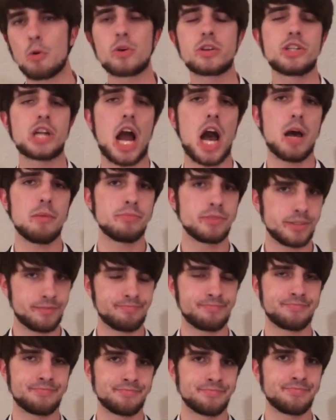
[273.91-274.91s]
more jobs
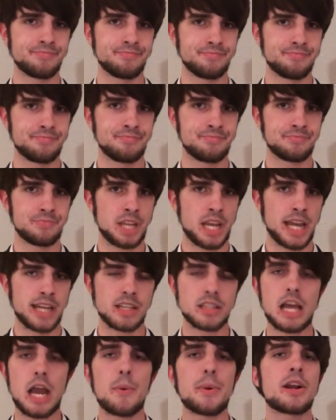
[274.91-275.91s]

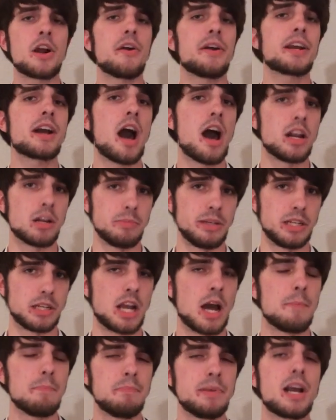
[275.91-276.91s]
and allowing our economy to
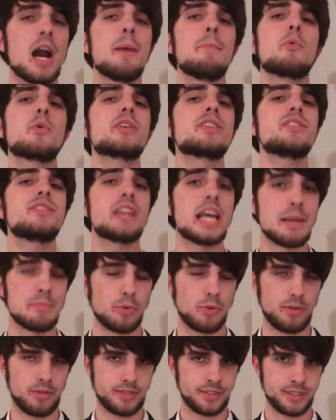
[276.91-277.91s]
become more
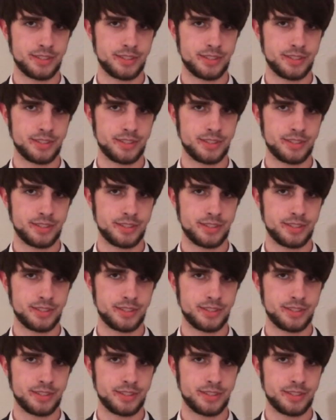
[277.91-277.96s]
stable,